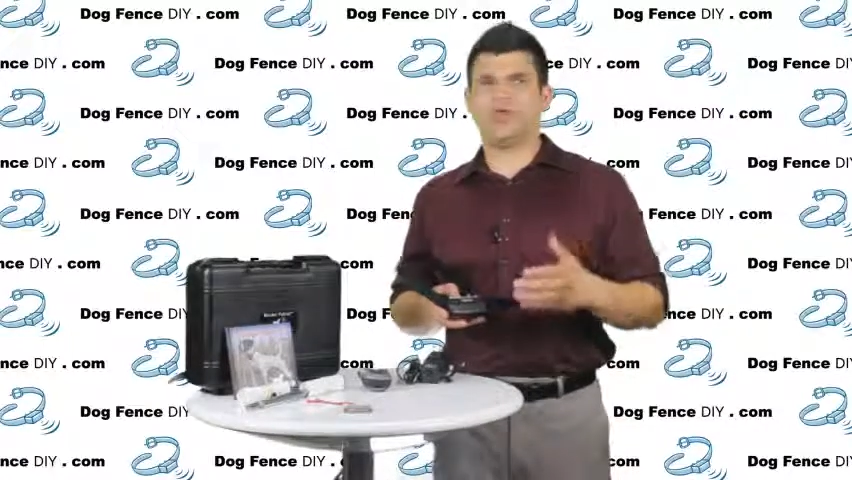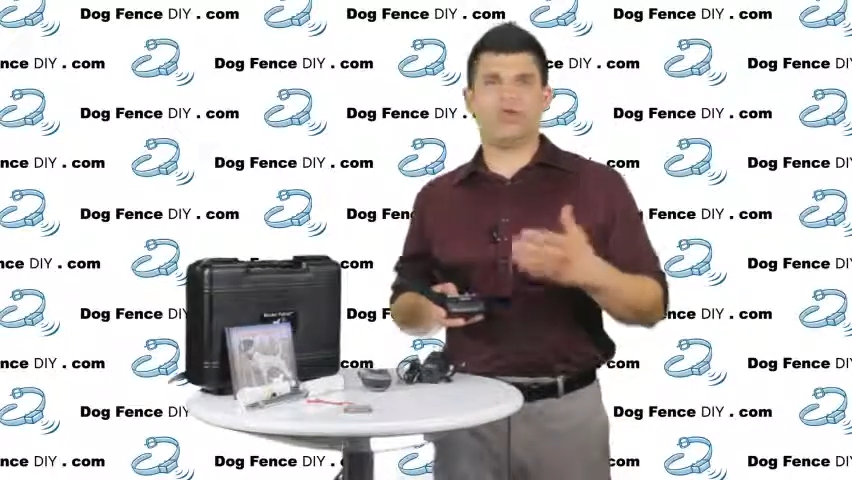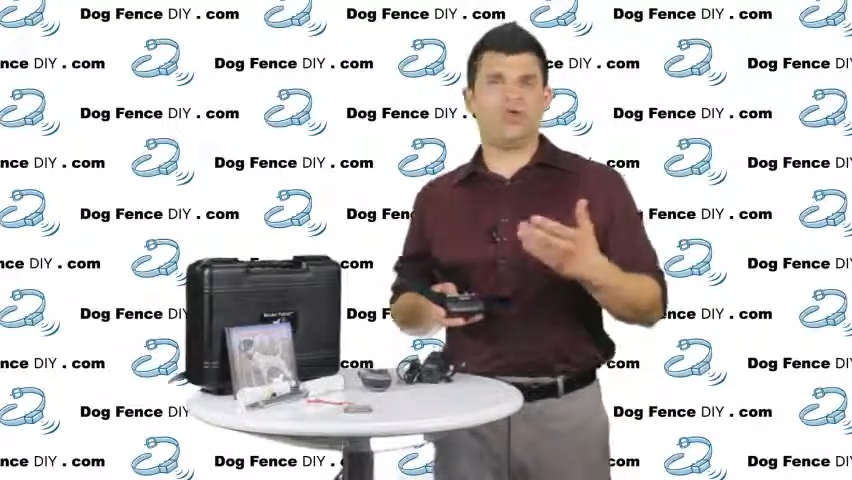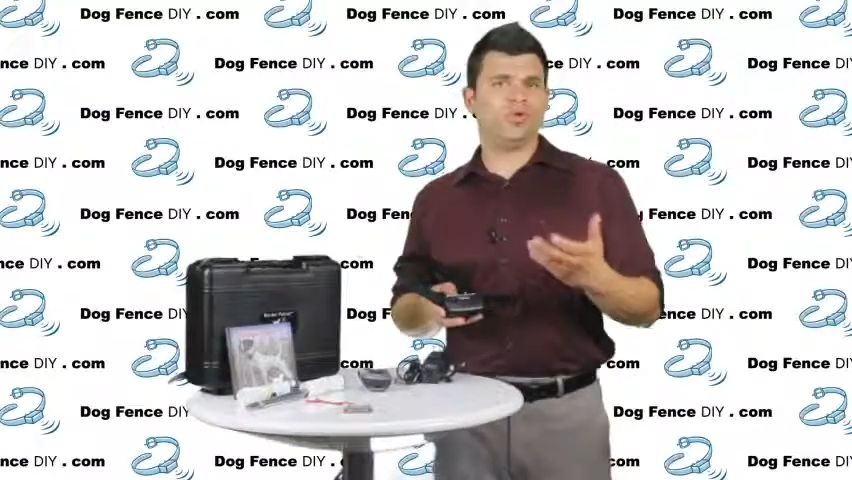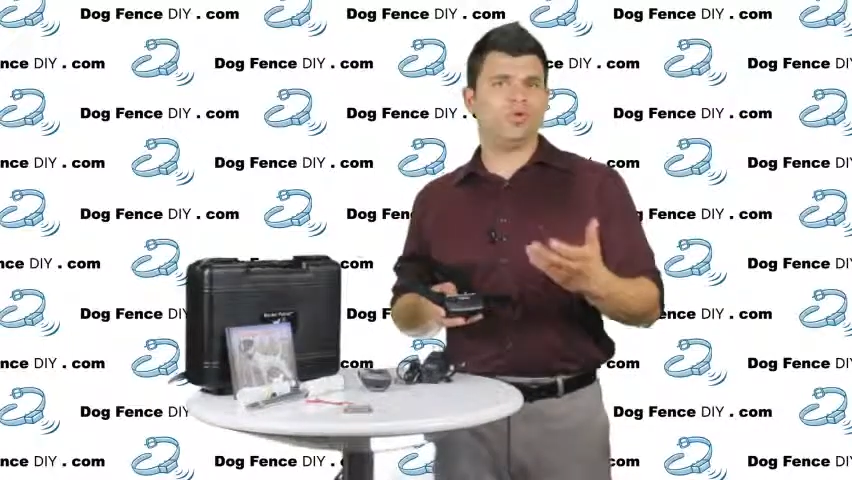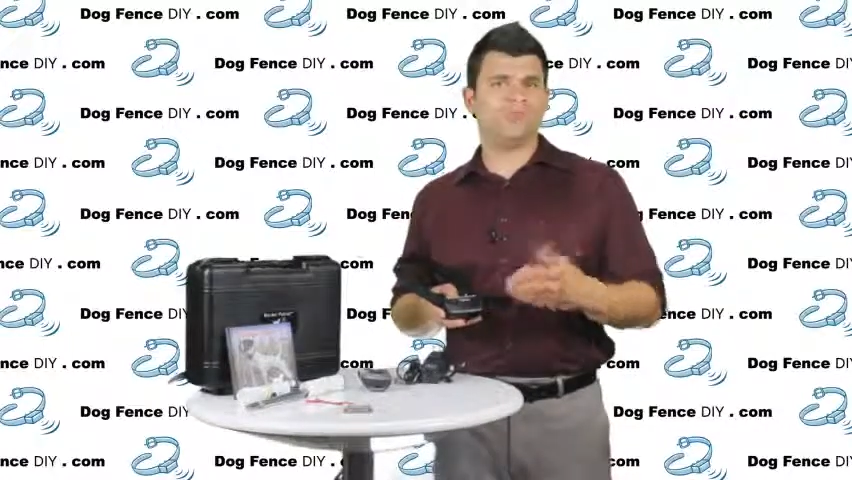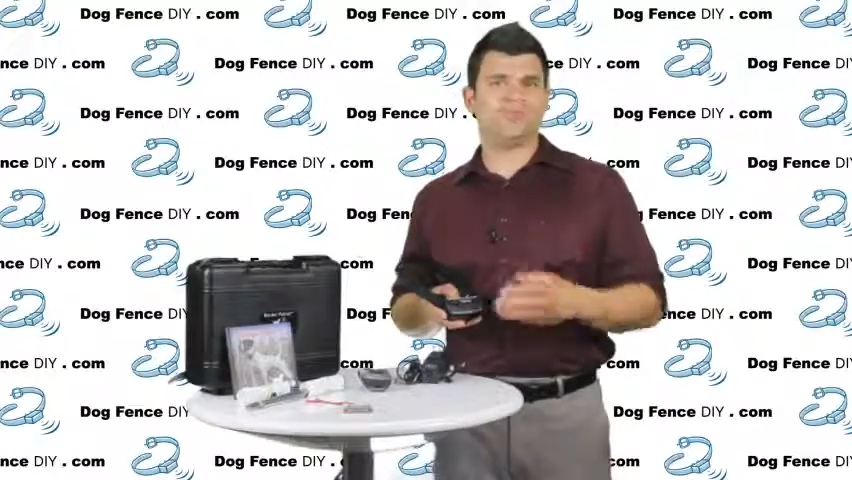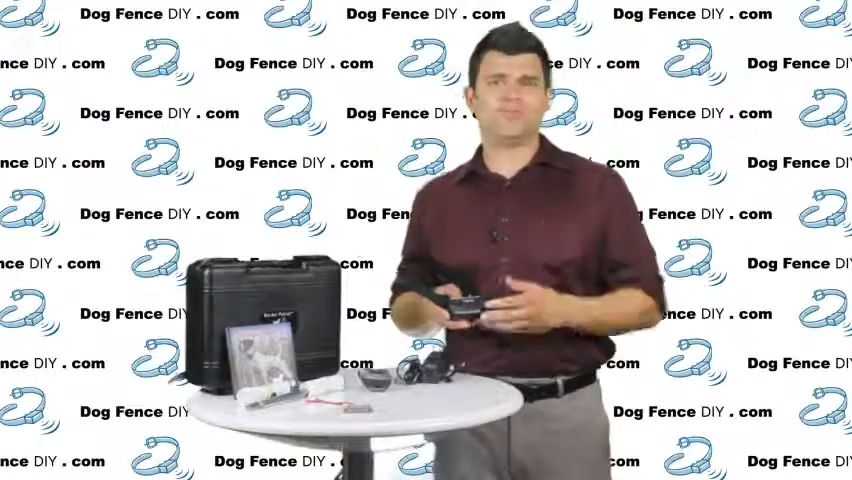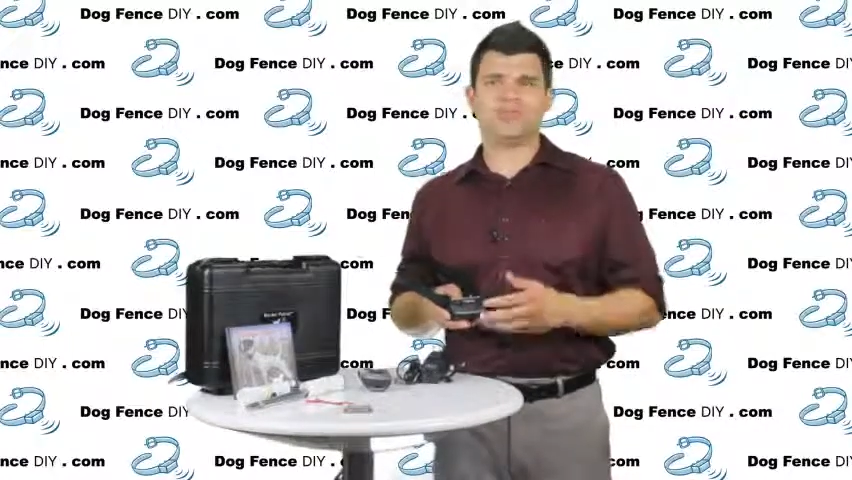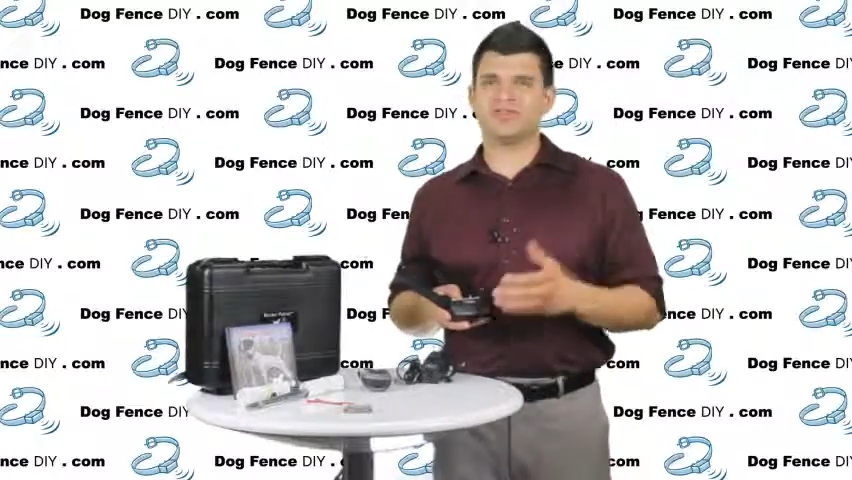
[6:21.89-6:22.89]
the
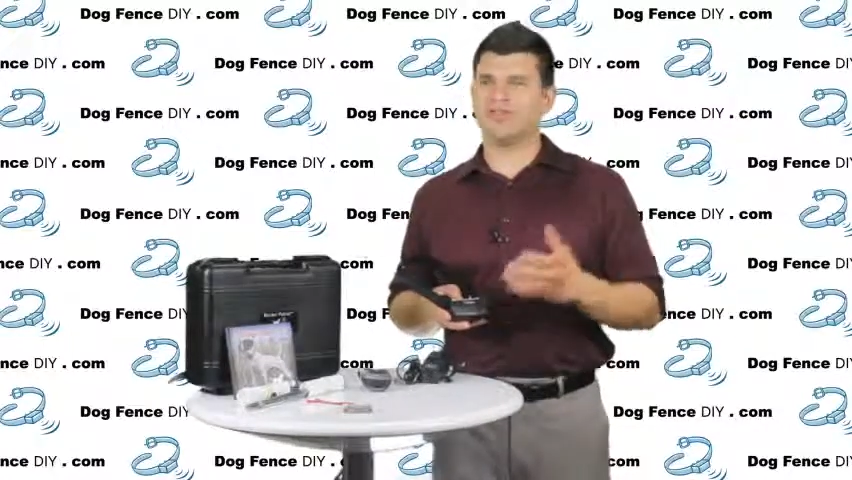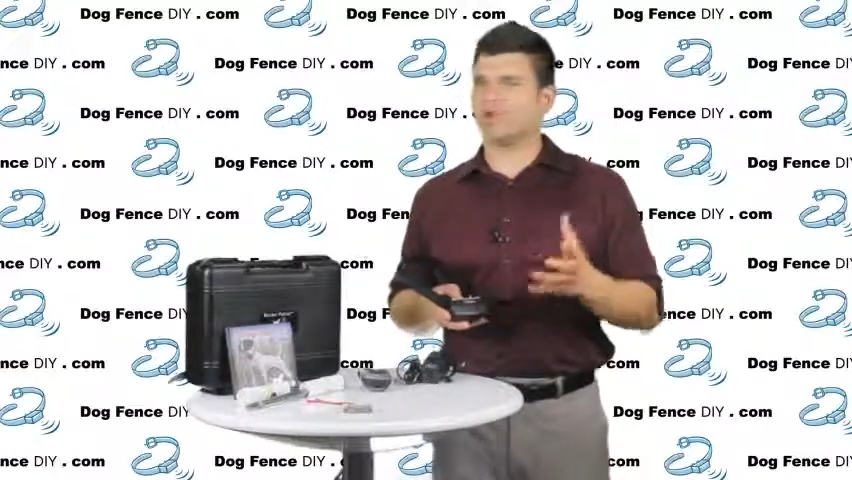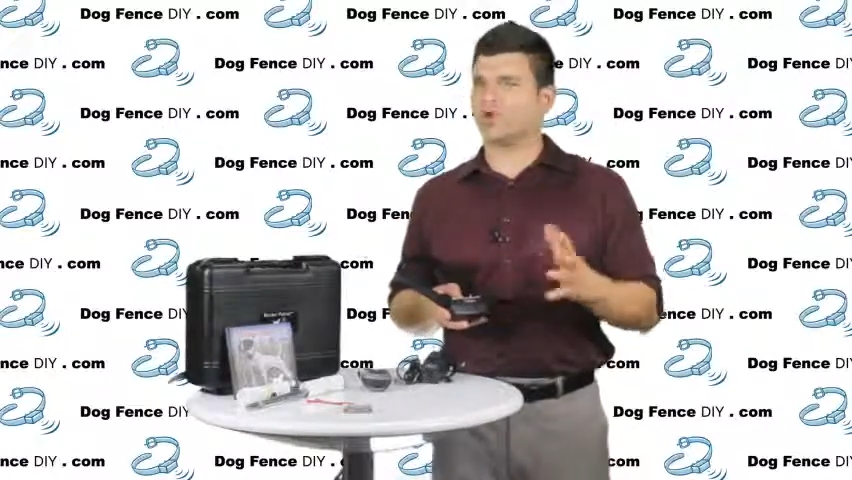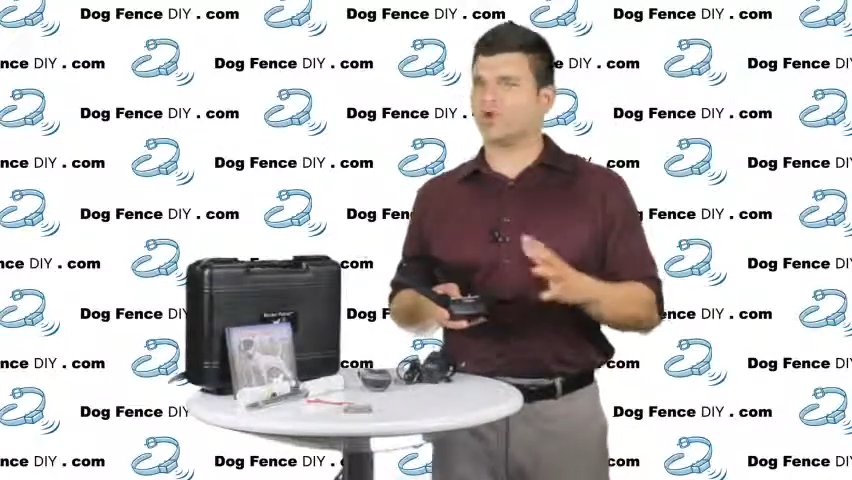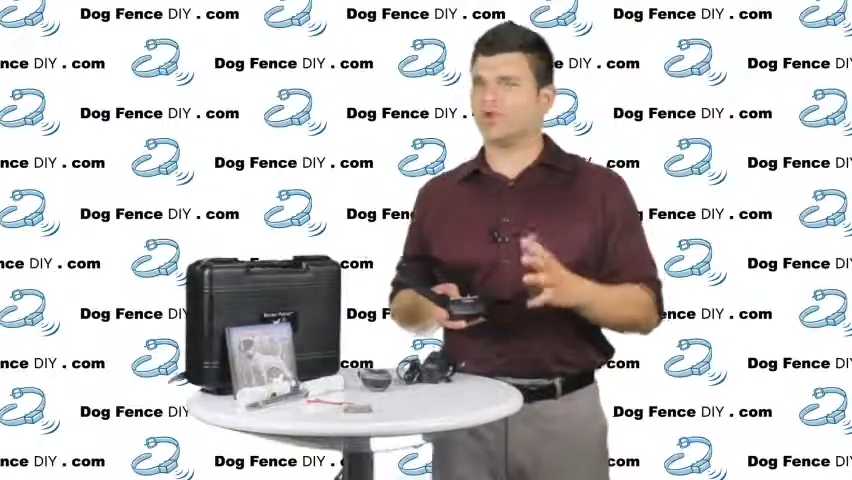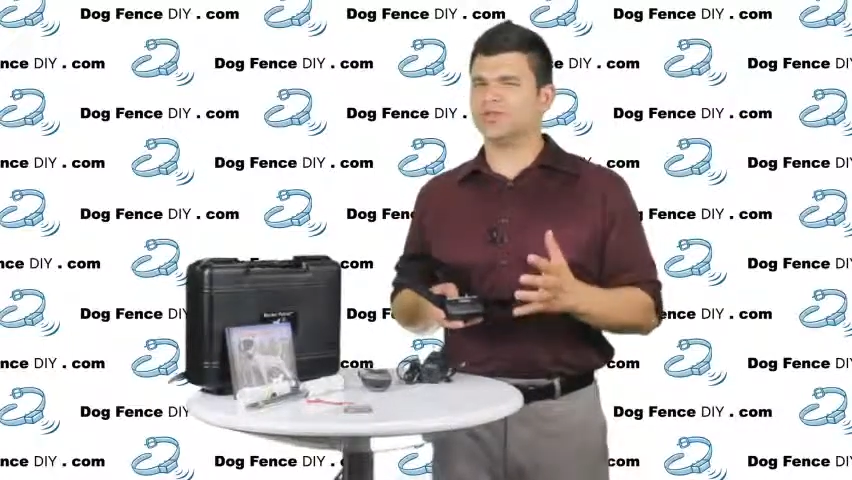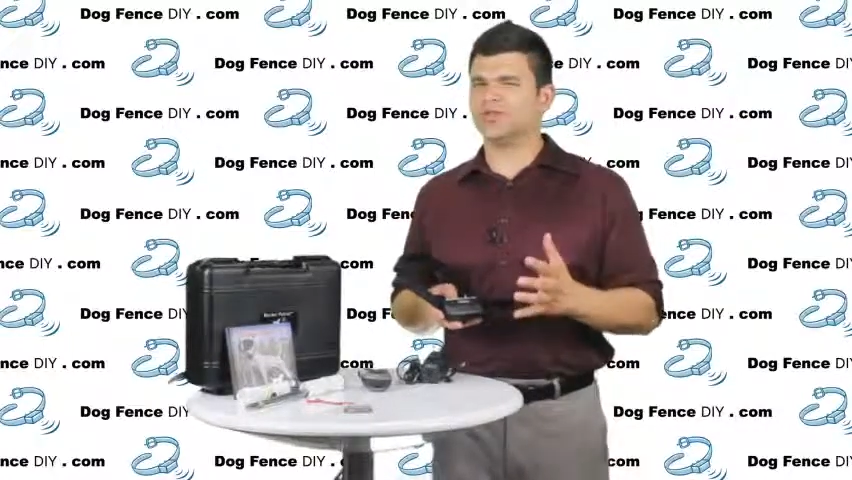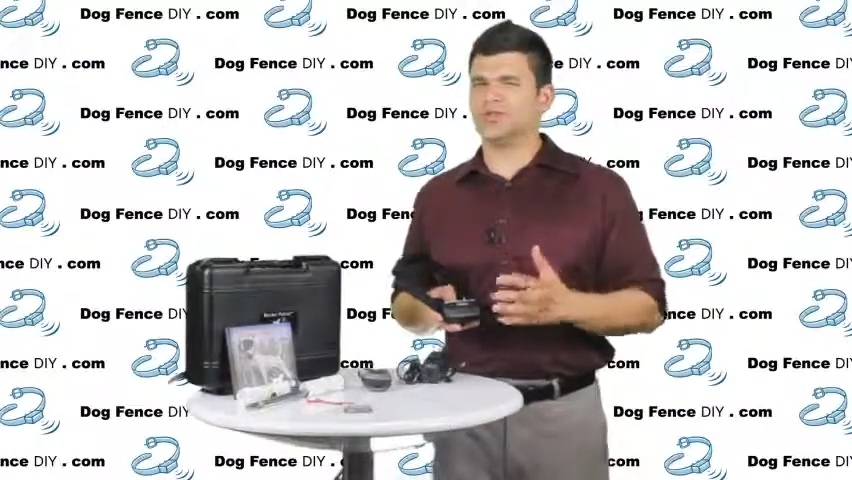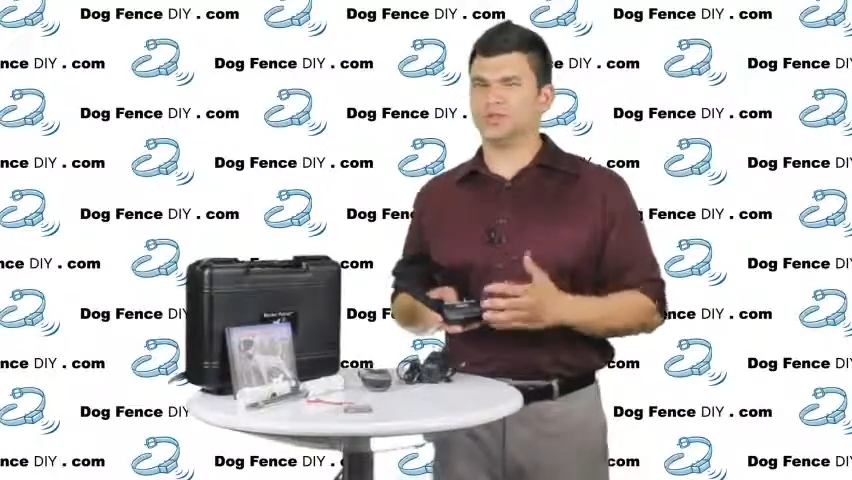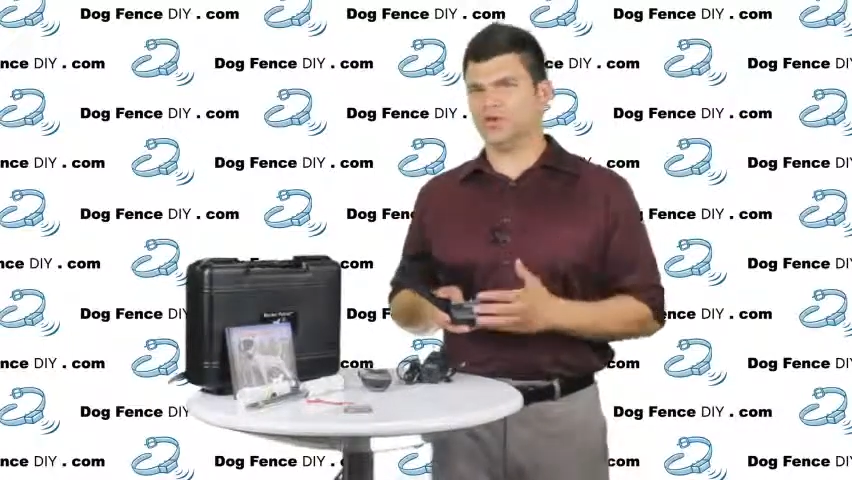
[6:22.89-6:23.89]
unit doesn't get a good
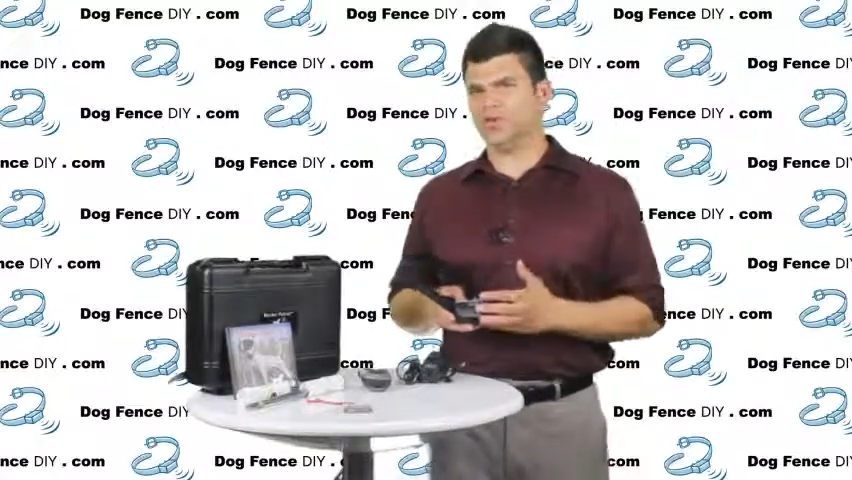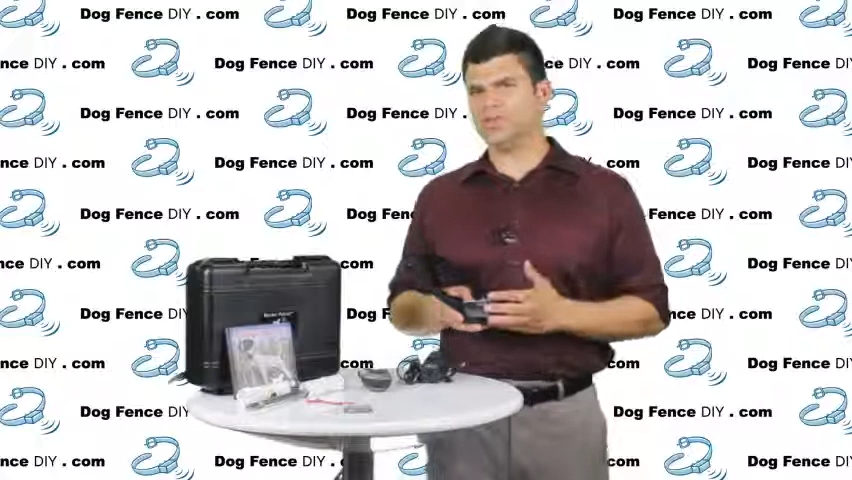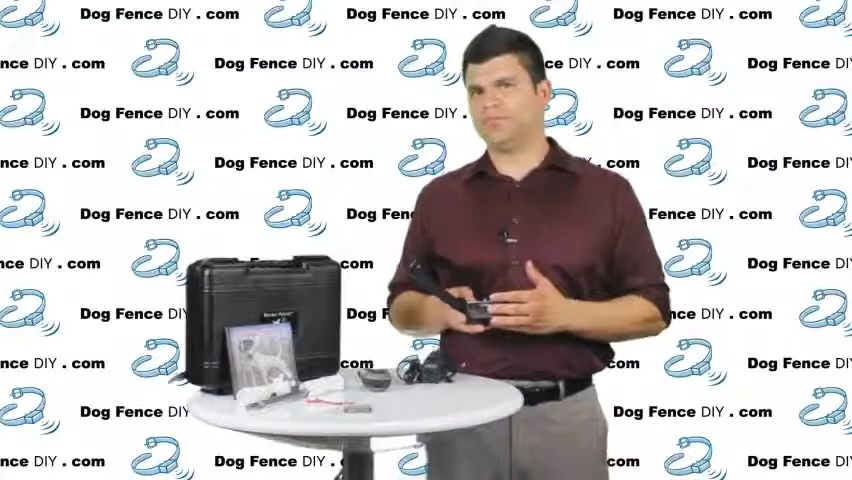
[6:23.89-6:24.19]
signal,